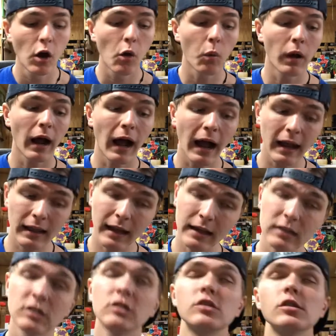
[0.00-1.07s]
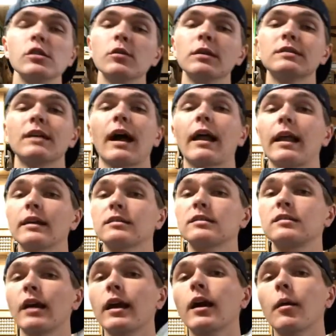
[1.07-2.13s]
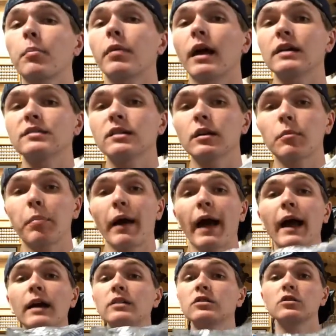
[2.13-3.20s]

What I like to do is I like to take a plastic bag,